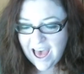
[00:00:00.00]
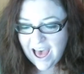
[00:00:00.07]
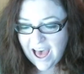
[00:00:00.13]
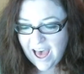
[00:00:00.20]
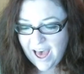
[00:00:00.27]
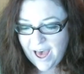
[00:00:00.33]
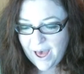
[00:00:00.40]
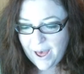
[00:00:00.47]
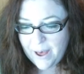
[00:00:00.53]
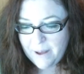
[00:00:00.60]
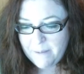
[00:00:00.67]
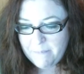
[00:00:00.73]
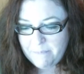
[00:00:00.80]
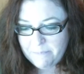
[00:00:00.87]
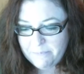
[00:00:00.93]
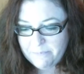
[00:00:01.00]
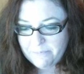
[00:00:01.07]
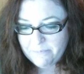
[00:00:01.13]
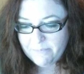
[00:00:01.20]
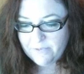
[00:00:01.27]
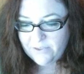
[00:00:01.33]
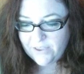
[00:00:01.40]
Um,
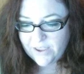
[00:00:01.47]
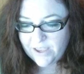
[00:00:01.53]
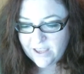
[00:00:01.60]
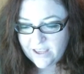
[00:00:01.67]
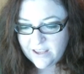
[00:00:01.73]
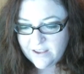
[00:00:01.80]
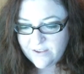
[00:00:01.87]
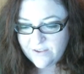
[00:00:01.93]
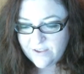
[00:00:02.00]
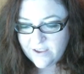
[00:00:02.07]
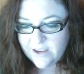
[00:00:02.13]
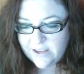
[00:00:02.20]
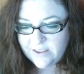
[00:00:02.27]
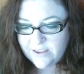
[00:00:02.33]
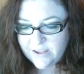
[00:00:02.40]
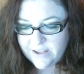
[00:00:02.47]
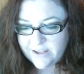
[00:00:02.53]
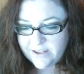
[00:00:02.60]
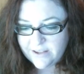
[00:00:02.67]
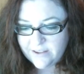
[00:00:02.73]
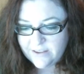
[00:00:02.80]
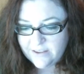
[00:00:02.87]
the
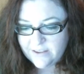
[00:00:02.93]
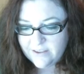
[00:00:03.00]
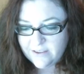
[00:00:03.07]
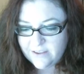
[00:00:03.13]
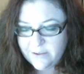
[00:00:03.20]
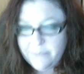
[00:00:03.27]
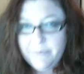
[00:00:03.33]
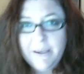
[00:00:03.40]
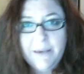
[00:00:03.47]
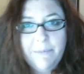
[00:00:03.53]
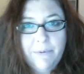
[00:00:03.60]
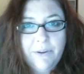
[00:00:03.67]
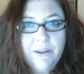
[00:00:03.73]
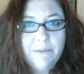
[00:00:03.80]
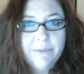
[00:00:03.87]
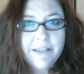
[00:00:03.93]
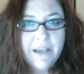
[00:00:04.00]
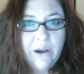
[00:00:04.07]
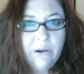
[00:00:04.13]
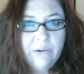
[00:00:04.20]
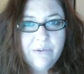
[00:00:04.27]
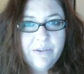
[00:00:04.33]
the the people
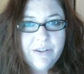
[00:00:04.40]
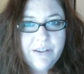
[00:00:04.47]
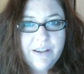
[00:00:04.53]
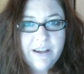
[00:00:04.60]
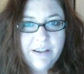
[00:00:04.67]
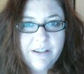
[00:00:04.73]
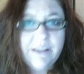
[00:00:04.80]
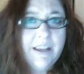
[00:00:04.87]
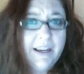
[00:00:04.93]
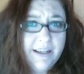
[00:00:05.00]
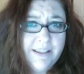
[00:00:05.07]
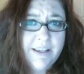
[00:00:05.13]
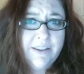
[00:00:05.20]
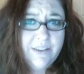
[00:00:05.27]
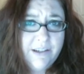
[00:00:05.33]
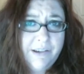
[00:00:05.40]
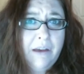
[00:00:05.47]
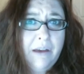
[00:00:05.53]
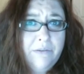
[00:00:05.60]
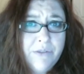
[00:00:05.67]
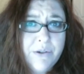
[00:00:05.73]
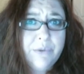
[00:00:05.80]
themselves, uh, like I said, the
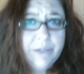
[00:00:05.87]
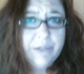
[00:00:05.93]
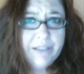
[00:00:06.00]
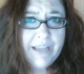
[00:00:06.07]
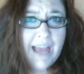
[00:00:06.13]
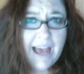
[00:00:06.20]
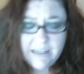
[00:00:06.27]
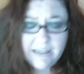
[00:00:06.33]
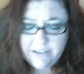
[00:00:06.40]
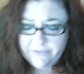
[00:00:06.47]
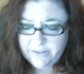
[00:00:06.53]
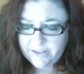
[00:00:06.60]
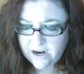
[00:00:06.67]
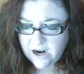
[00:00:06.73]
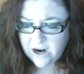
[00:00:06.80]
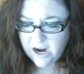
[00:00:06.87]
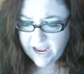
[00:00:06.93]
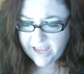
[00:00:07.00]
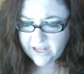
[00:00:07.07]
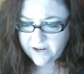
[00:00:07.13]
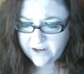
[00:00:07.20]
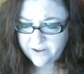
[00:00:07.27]
devs are really active in there,
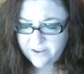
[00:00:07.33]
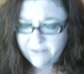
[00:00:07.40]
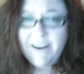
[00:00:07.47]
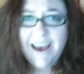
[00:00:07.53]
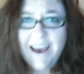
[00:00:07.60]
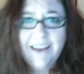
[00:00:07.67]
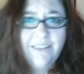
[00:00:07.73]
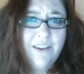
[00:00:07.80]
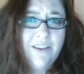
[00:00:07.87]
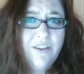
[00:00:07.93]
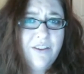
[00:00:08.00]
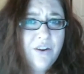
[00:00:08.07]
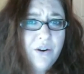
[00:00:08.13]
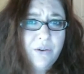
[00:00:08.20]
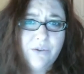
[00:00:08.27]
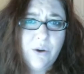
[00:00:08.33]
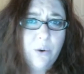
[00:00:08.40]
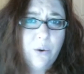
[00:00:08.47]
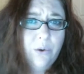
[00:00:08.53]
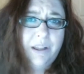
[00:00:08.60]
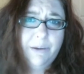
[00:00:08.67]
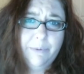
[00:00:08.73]
and the fact that they're
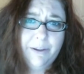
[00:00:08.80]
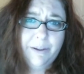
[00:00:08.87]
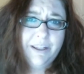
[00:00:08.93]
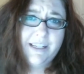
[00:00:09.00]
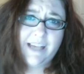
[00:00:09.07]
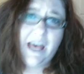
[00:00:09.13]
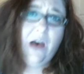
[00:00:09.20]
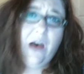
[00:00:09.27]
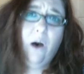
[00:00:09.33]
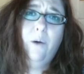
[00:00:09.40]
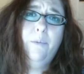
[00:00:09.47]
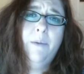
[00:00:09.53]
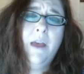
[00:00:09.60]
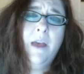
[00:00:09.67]
totally willing to help